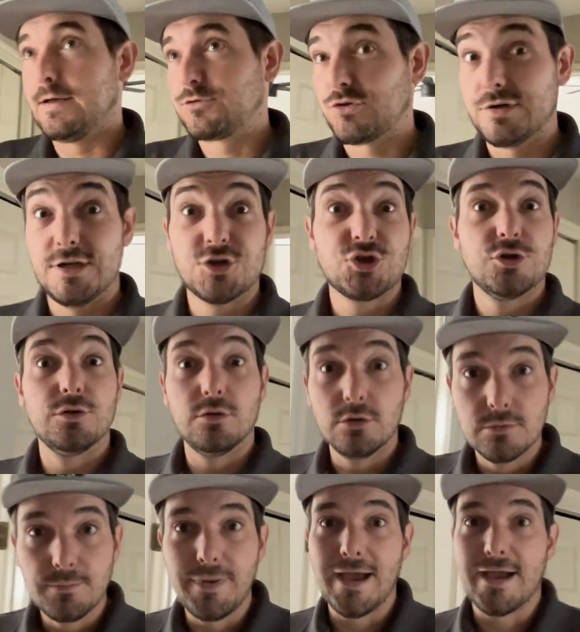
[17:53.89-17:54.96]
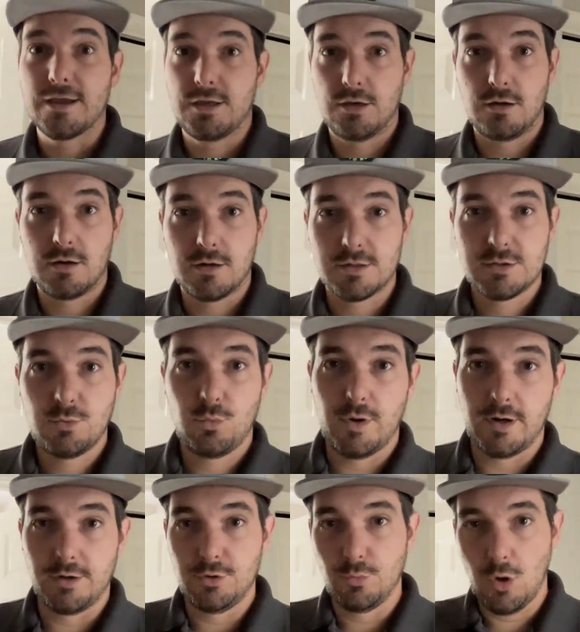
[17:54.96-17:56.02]
traditional backyard
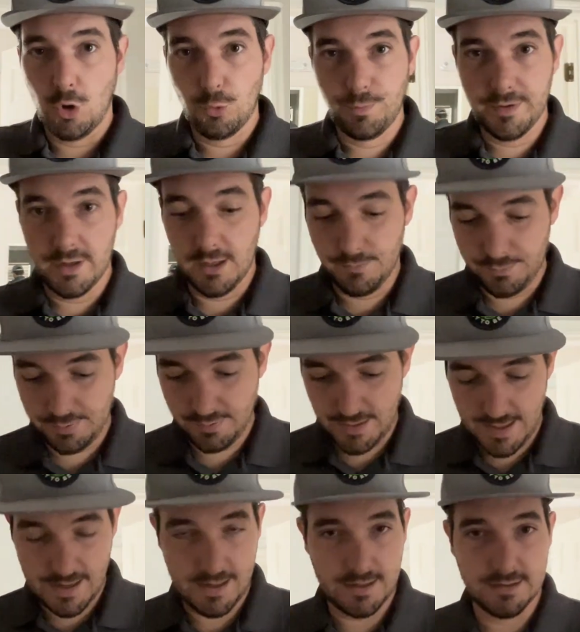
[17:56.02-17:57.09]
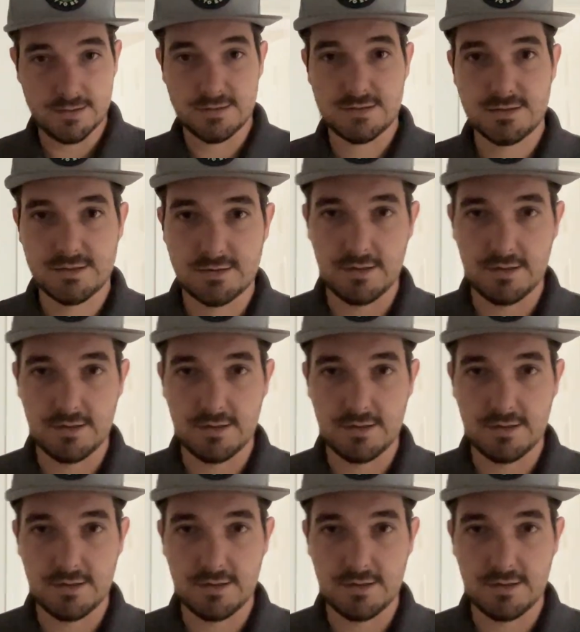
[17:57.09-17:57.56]
where you open up and